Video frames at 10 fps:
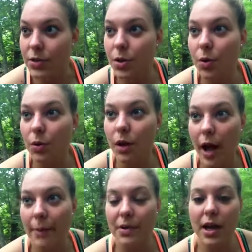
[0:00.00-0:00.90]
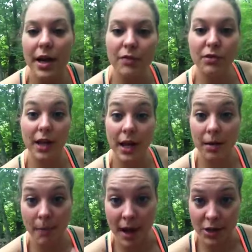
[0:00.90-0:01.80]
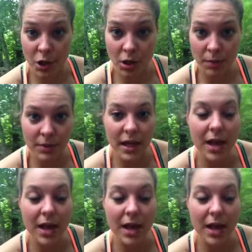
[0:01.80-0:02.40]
So I'm going to kind of relay it in my terms,